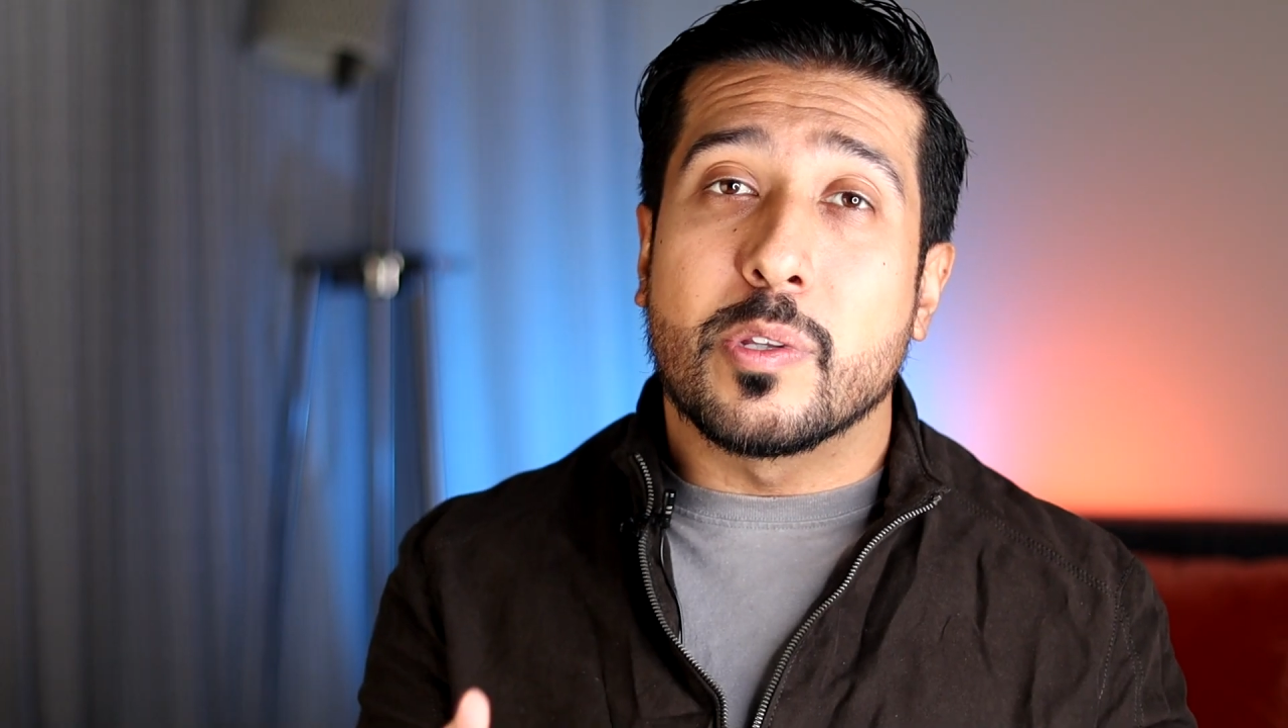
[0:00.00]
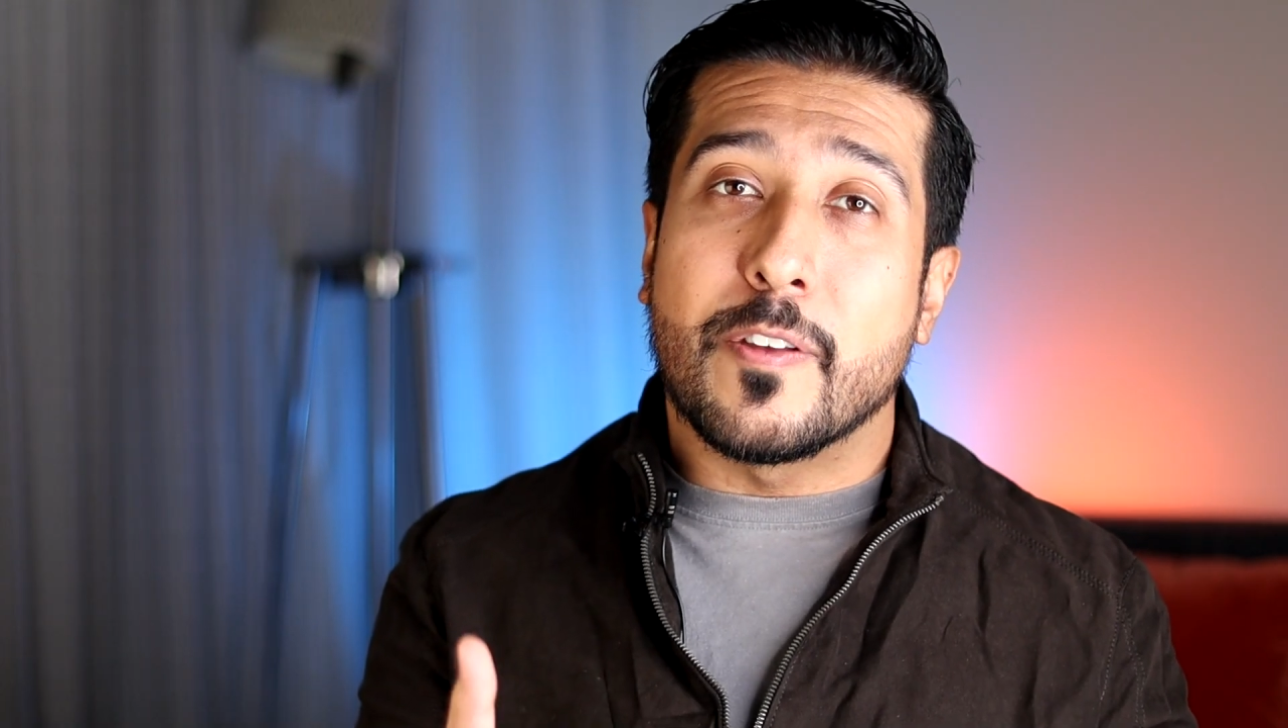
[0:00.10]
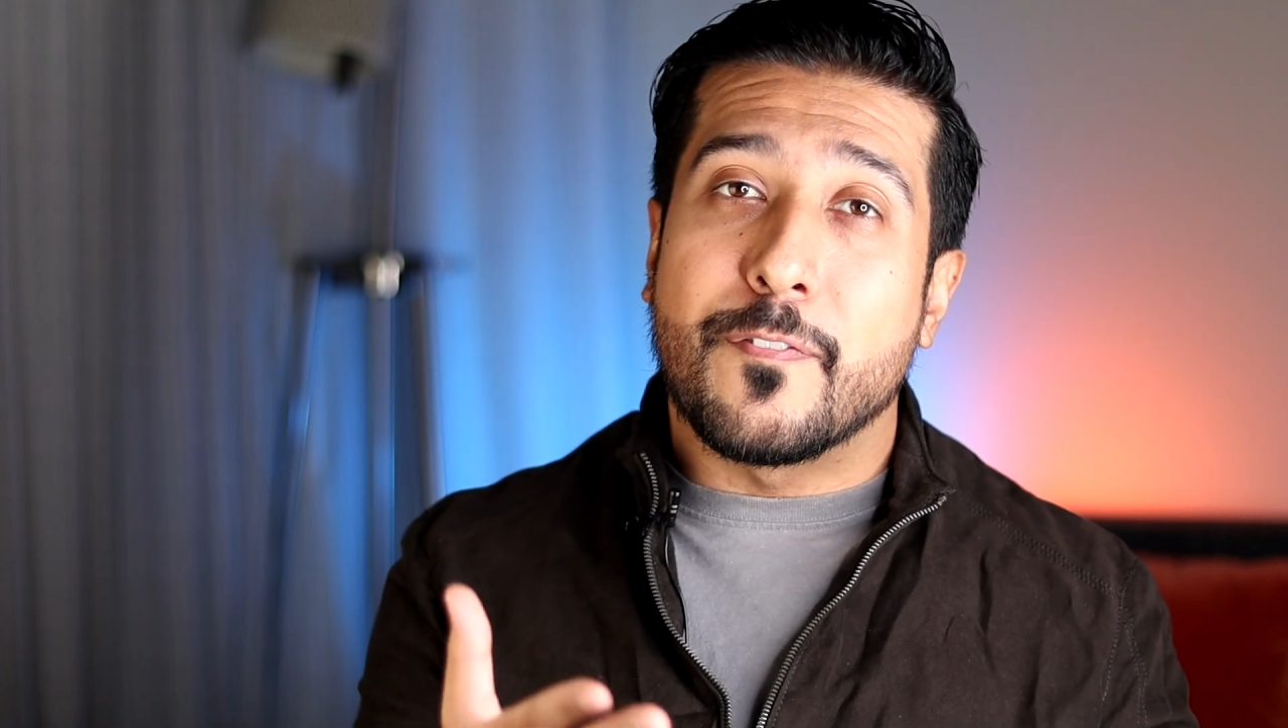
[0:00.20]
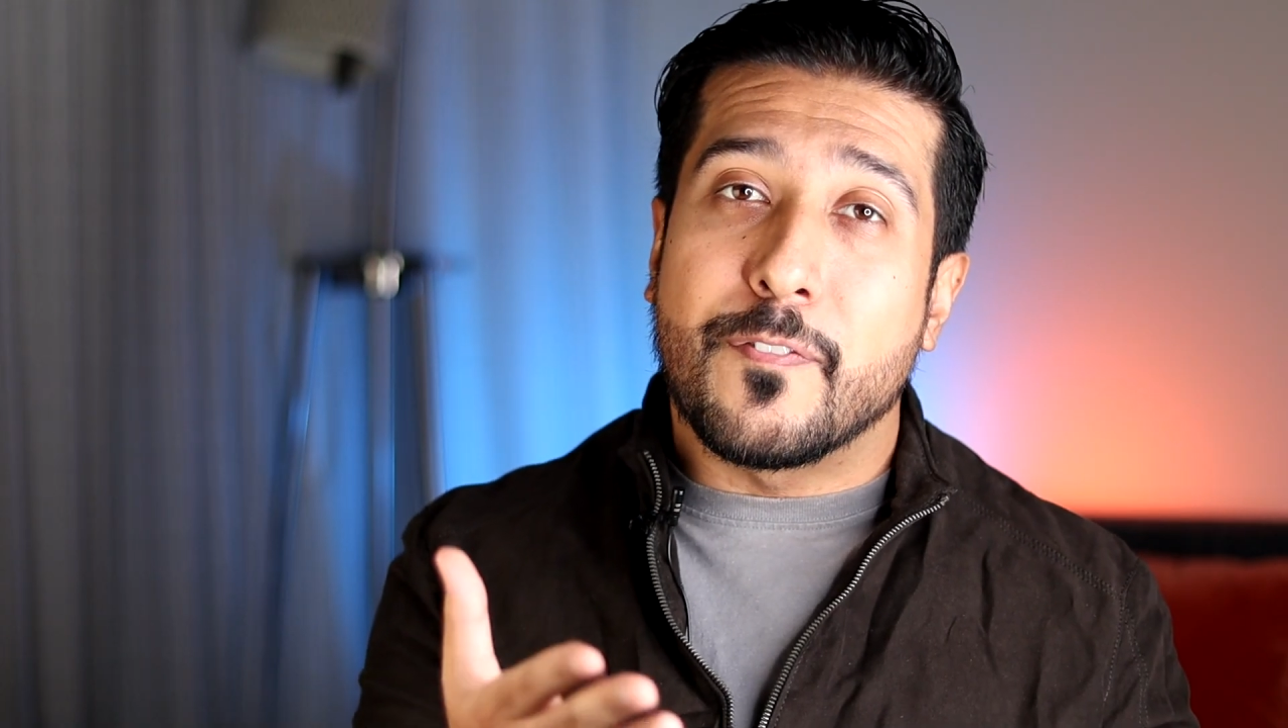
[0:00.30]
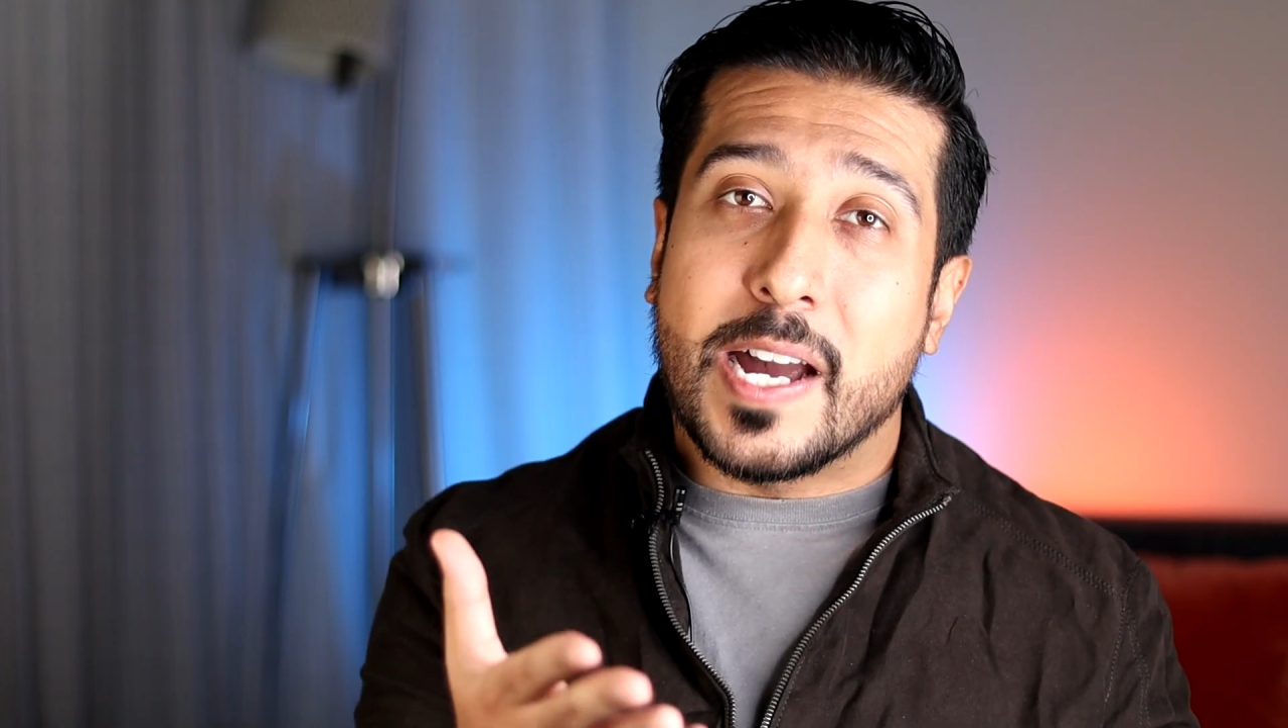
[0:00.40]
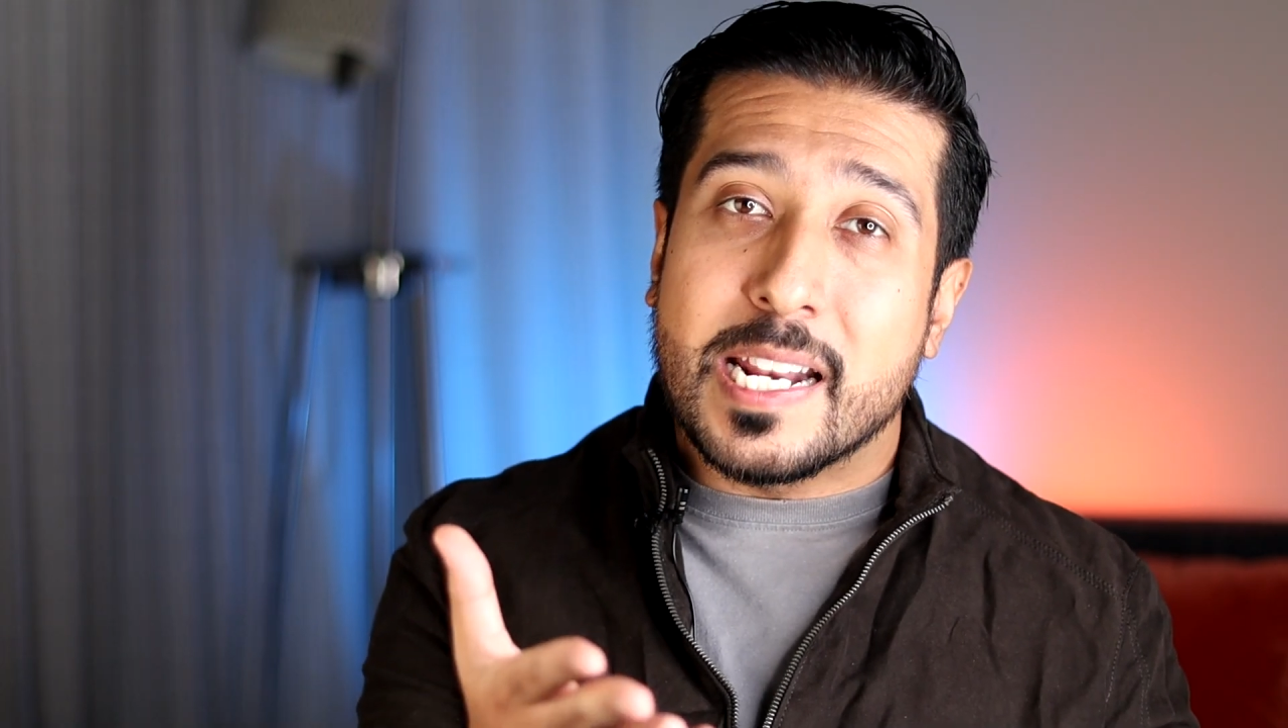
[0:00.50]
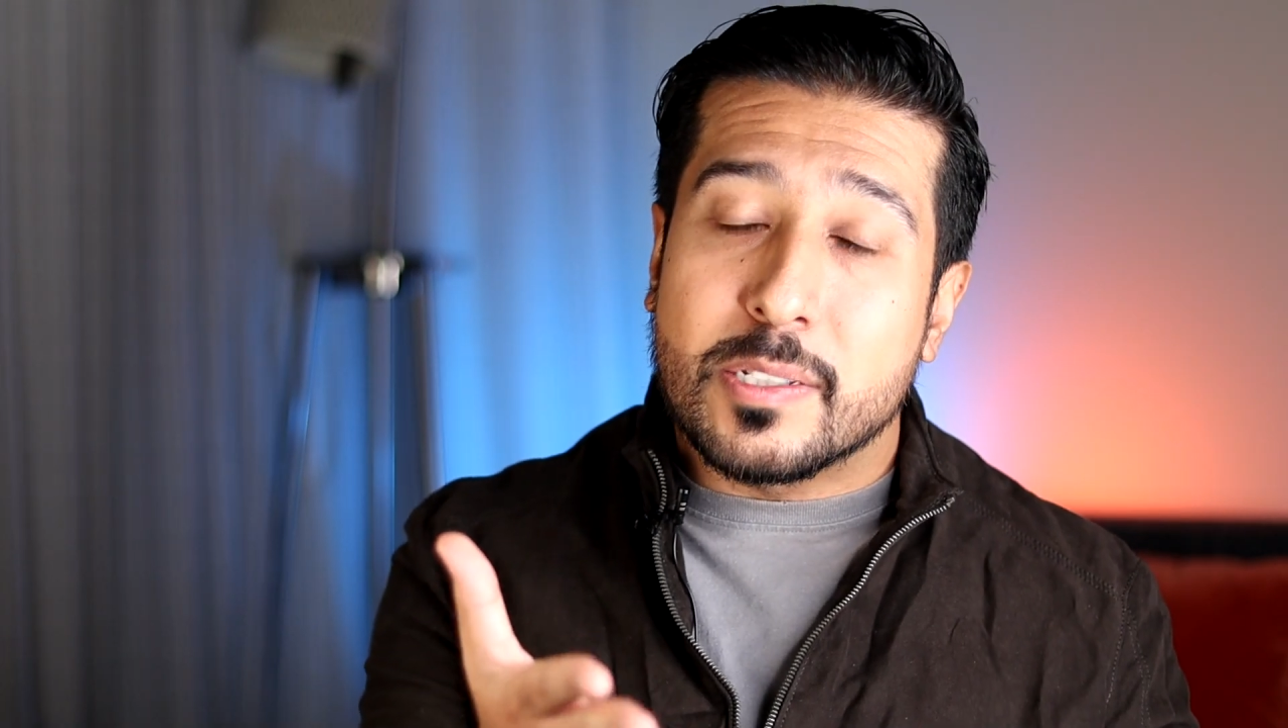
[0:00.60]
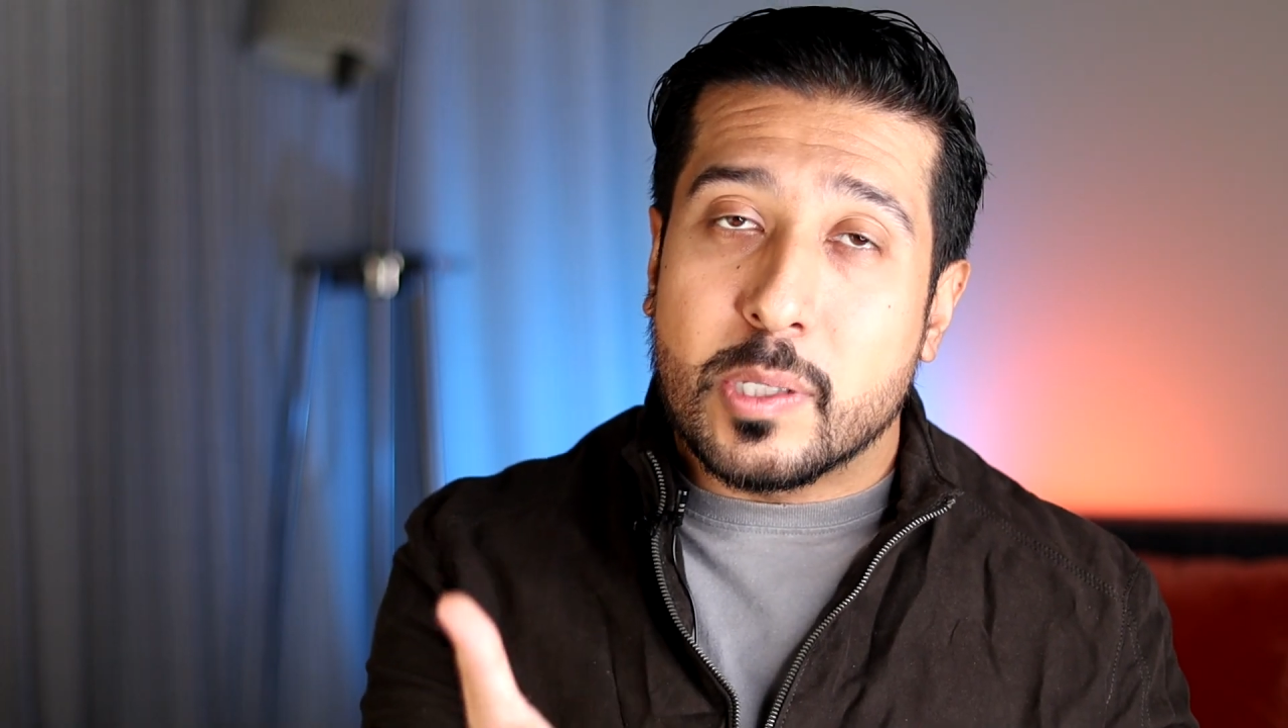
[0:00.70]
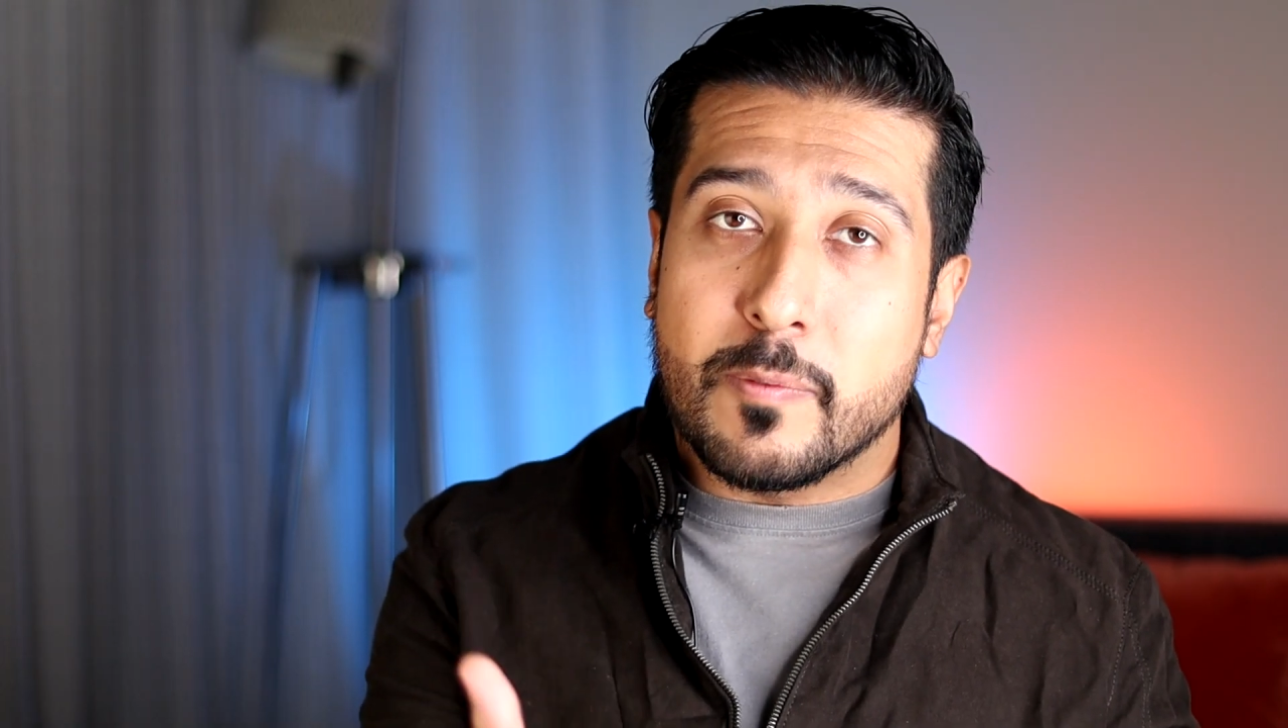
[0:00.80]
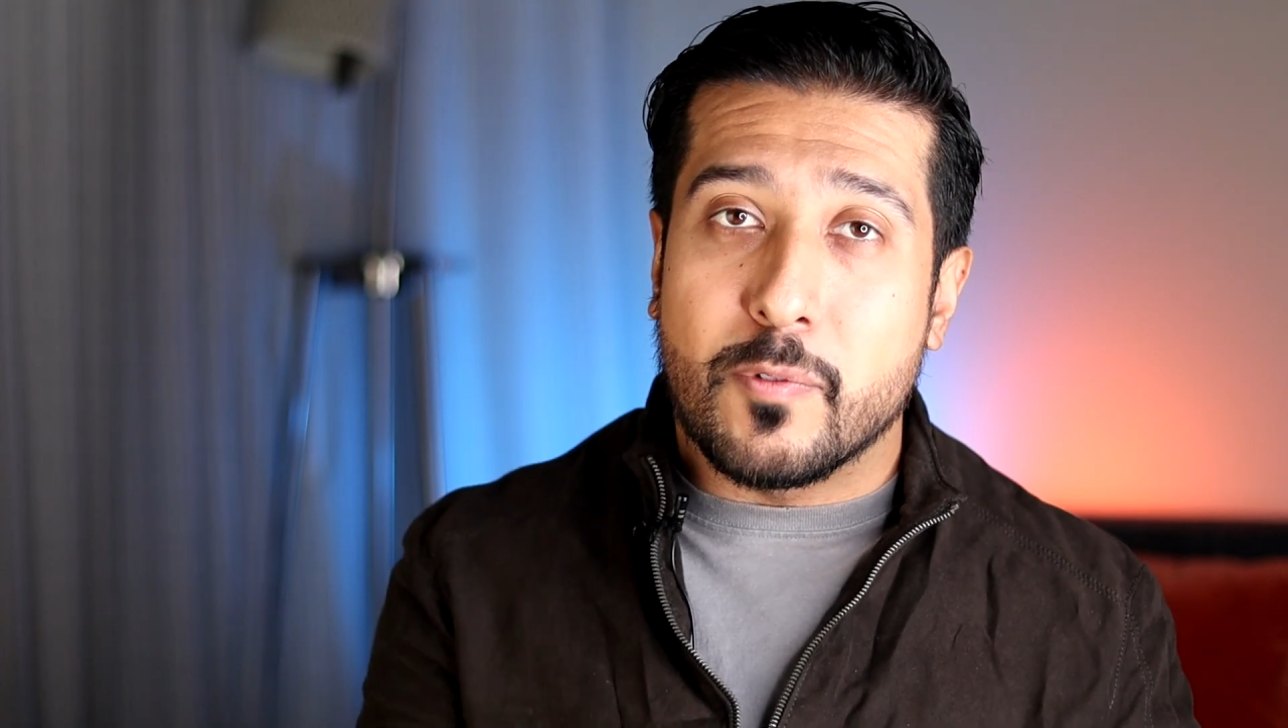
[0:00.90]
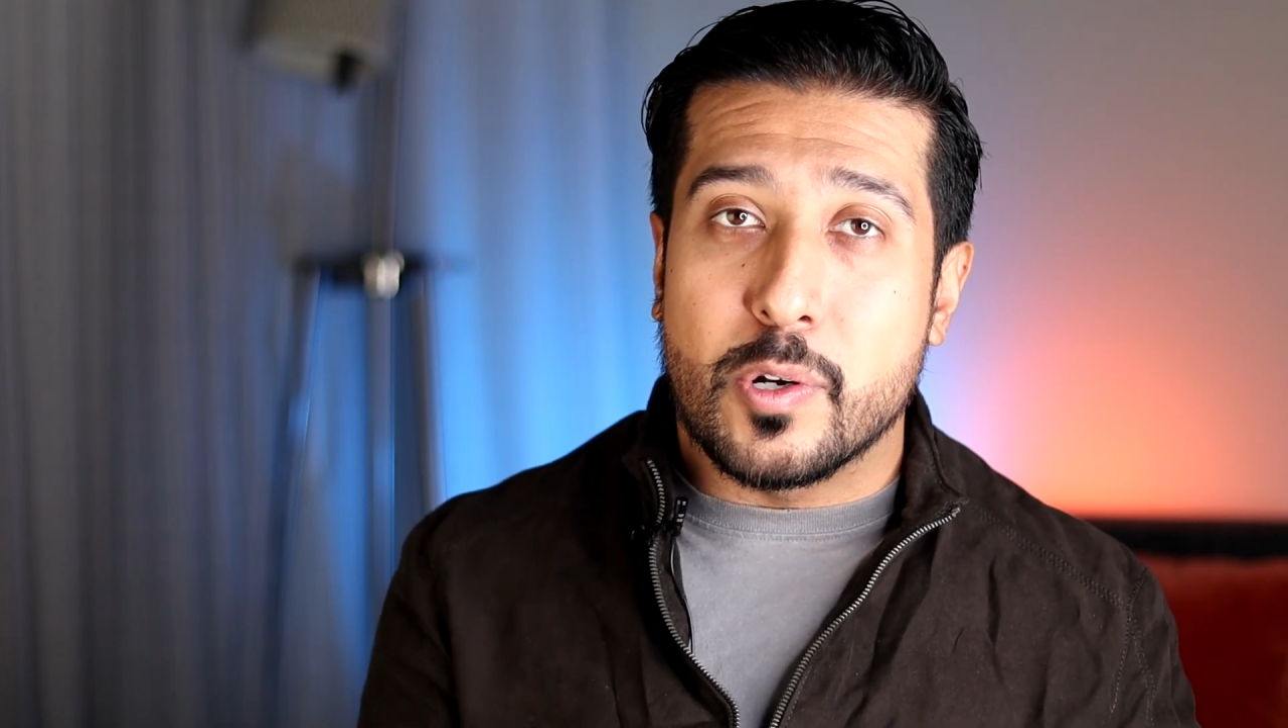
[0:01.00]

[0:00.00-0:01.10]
with the phytosome